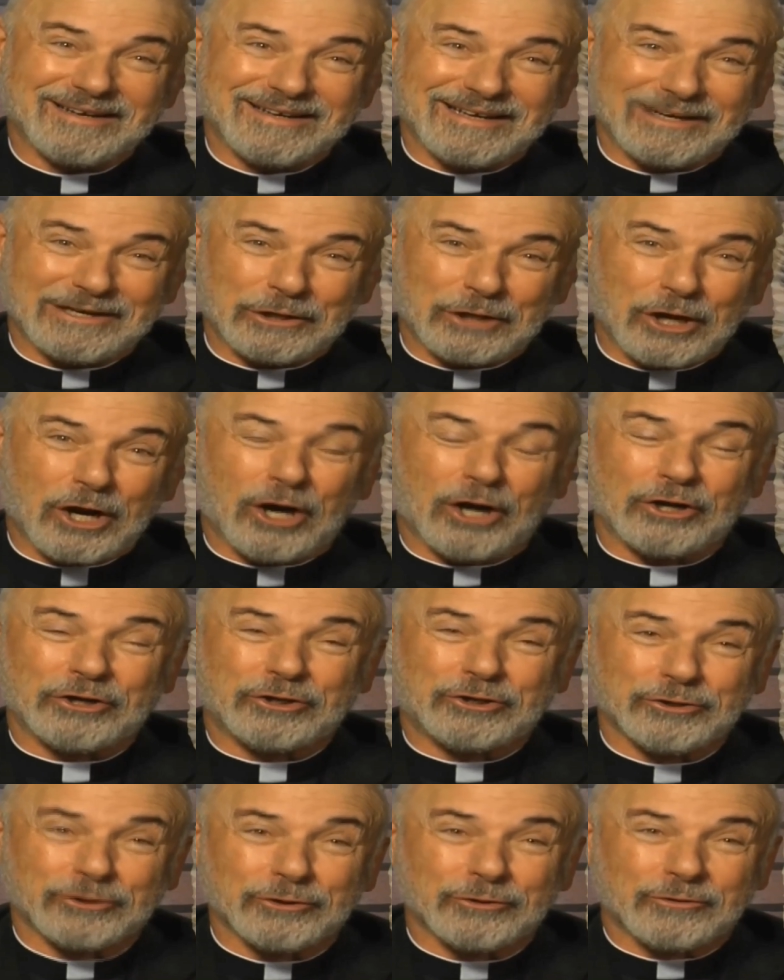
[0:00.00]
in
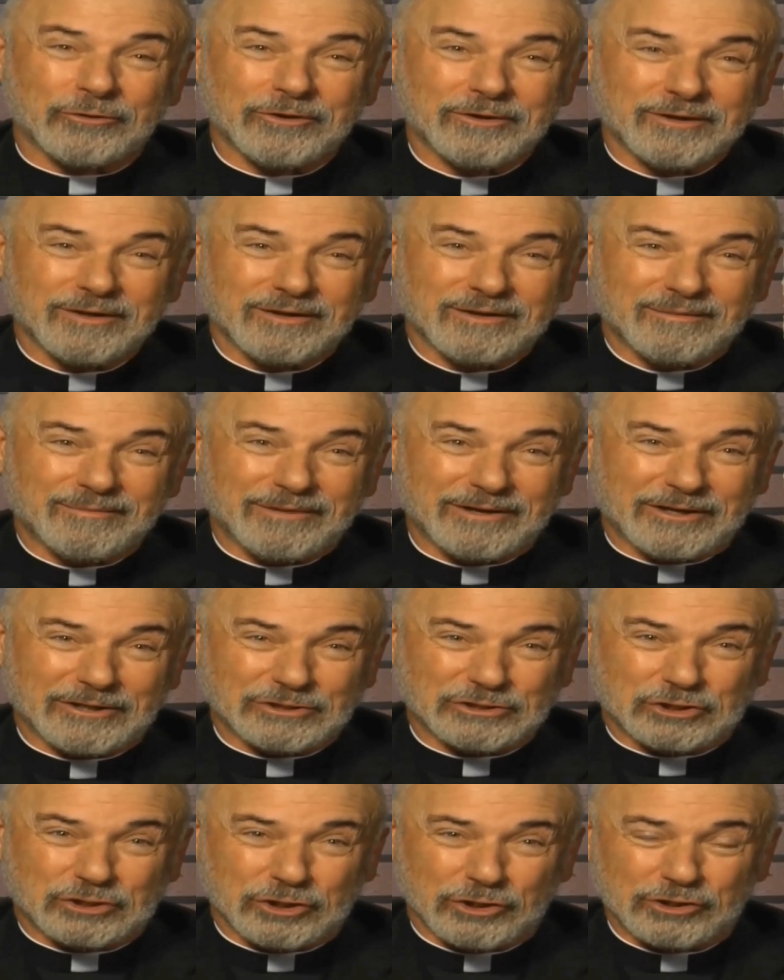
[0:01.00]
God too.
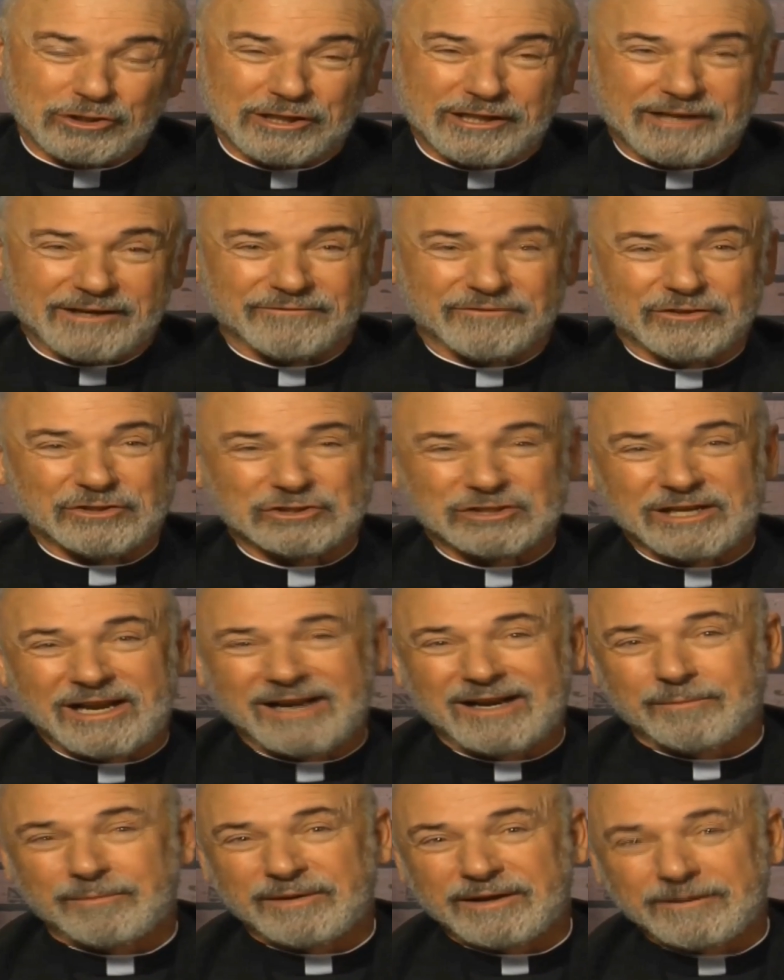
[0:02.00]
Because certainly if there's an
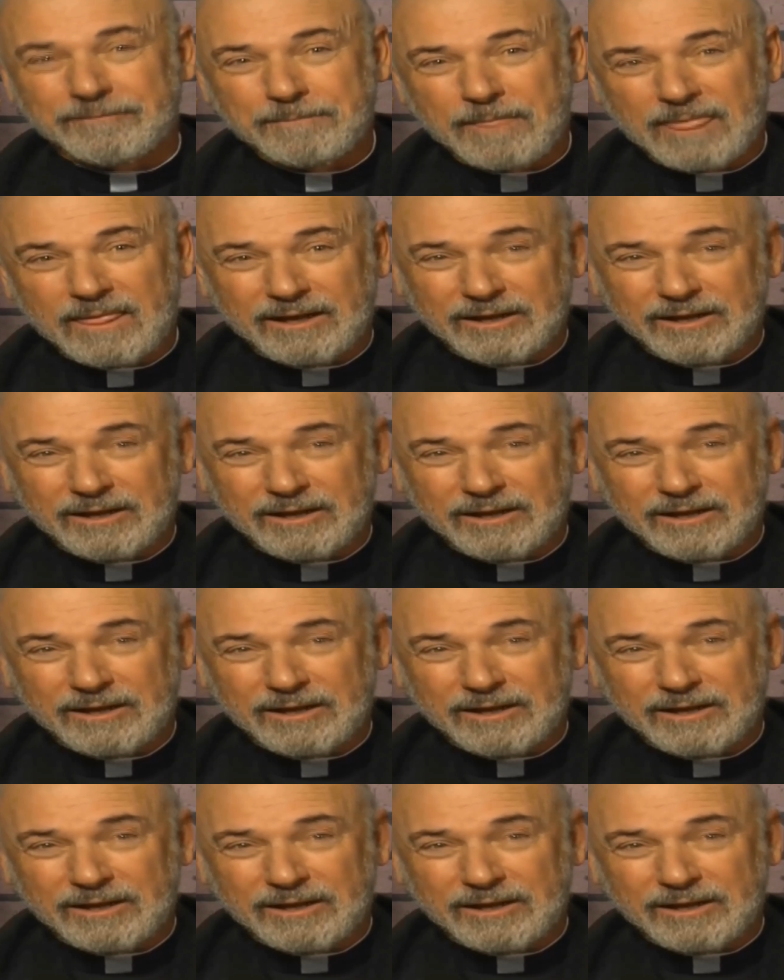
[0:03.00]
enemy,